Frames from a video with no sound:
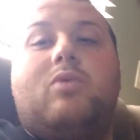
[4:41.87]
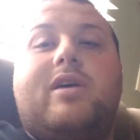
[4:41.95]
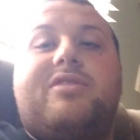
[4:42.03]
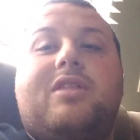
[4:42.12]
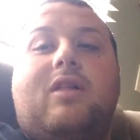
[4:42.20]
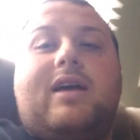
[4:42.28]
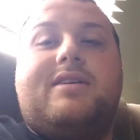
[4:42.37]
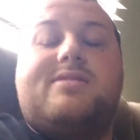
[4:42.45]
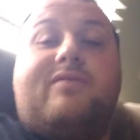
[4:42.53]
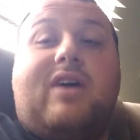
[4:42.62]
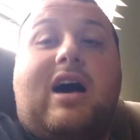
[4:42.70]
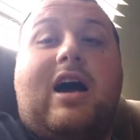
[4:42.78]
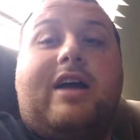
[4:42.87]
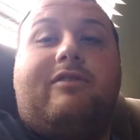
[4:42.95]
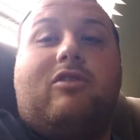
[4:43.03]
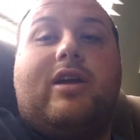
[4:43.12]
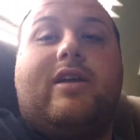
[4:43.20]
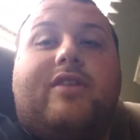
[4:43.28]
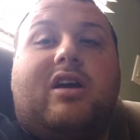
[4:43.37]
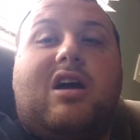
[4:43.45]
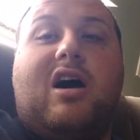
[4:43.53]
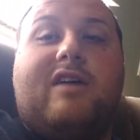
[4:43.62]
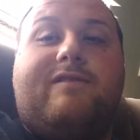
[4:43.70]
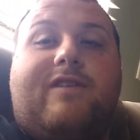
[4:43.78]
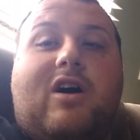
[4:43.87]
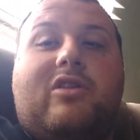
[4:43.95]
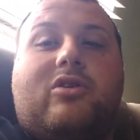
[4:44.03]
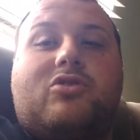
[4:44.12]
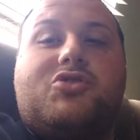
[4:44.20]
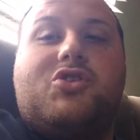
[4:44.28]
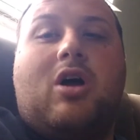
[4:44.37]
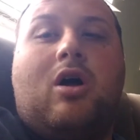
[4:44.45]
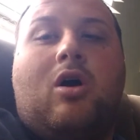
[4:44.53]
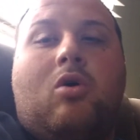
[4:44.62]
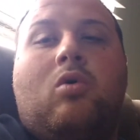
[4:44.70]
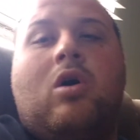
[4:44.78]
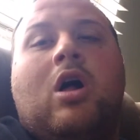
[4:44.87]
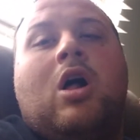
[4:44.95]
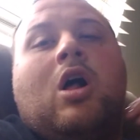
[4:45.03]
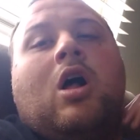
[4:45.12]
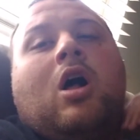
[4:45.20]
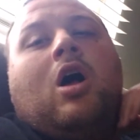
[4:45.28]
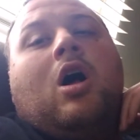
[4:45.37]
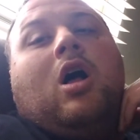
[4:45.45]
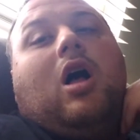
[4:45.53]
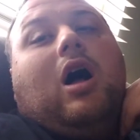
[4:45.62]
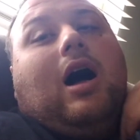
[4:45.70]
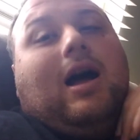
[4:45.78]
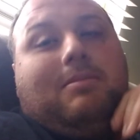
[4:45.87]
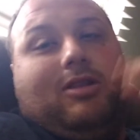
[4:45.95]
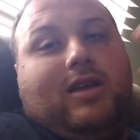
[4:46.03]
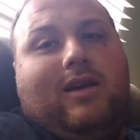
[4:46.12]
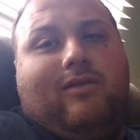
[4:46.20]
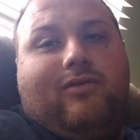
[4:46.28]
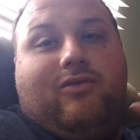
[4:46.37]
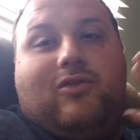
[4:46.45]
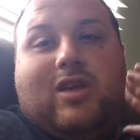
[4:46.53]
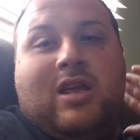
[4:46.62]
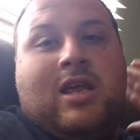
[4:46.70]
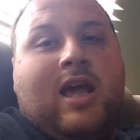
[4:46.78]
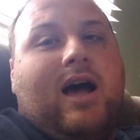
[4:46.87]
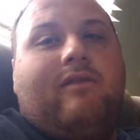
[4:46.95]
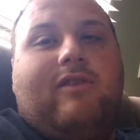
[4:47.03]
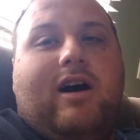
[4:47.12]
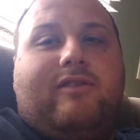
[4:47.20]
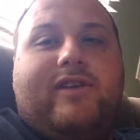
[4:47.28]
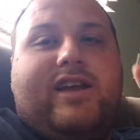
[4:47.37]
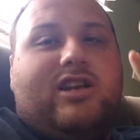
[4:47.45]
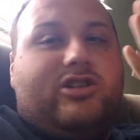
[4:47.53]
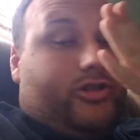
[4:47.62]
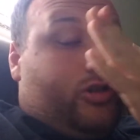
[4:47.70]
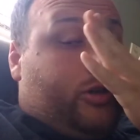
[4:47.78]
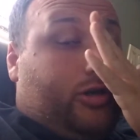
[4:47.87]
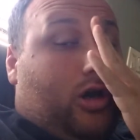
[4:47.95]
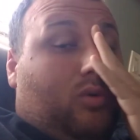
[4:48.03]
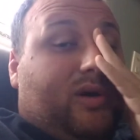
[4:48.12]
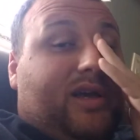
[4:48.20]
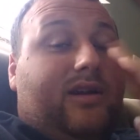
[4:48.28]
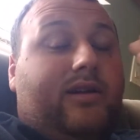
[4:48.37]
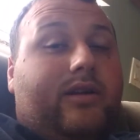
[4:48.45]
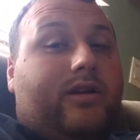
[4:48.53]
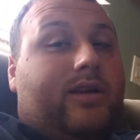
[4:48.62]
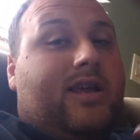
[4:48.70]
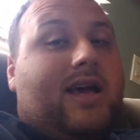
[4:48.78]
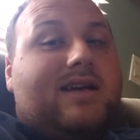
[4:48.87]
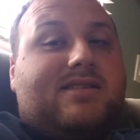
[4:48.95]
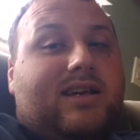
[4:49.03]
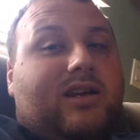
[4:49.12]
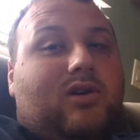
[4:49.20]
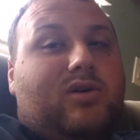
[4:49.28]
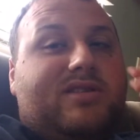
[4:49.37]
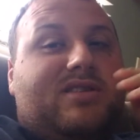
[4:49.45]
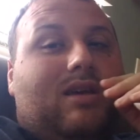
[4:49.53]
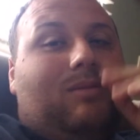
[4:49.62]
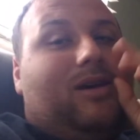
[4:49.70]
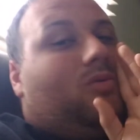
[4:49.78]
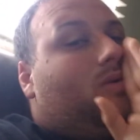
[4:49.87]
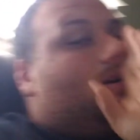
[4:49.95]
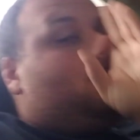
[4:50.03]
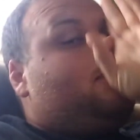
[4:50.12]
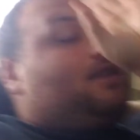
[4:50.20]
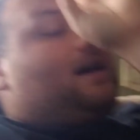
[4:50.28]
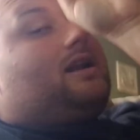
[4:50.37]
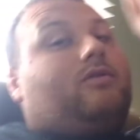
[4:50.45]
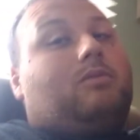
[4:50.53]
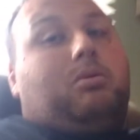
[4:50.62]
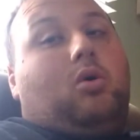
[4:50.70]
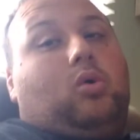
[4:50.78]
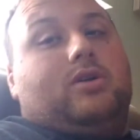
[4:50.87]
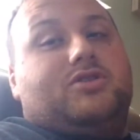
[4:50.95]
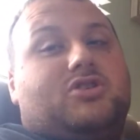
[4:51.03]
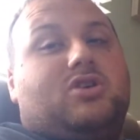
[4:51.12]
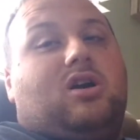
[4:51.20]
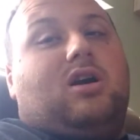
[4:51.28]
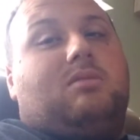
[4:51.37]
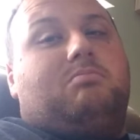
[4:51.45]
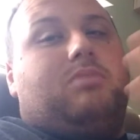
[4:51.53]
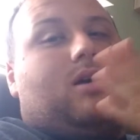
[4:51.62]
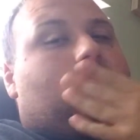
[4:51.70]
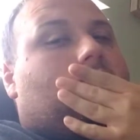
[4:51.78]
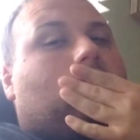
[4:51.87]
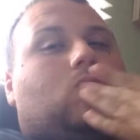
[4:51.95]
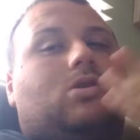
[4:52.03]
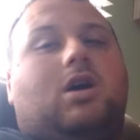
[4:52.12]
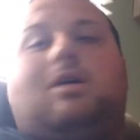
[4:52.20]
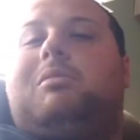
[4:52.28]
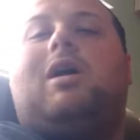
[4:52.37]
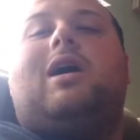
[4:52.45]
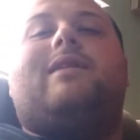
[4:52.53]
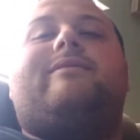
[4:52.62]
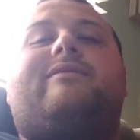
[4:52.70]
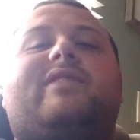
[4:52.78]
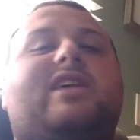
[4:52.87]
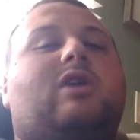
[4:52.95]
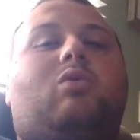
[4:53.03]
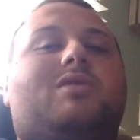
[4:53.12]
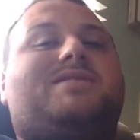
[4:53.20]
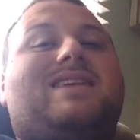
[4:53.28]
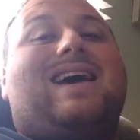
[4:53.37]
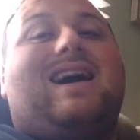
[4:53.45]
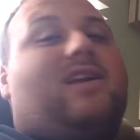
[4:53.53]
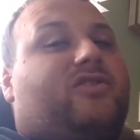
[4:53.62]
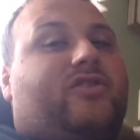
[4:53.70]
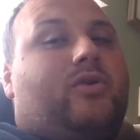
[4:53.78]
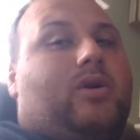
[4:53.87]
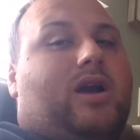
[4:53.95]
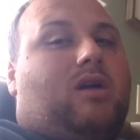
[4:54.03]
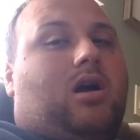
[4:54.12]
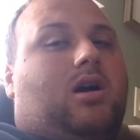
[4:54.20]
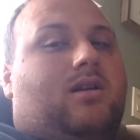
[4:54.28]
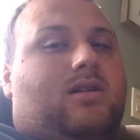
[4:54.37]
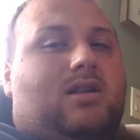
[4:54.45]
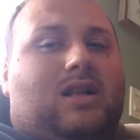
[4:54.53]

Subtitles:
with the likes of Ivory and The Godfather. So, I believe, yeah, Val Venus should go in. Yes, I know his gimmick was that of a porn star, but come on, it was the Attitude Era.